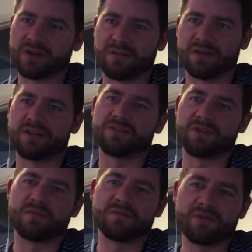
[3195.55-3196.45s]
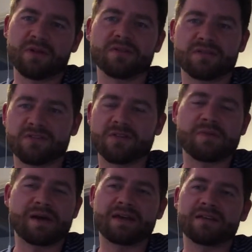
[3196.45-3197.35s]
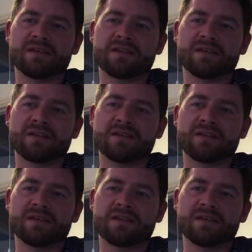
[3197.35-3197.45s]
that it's not broke, it's not bad.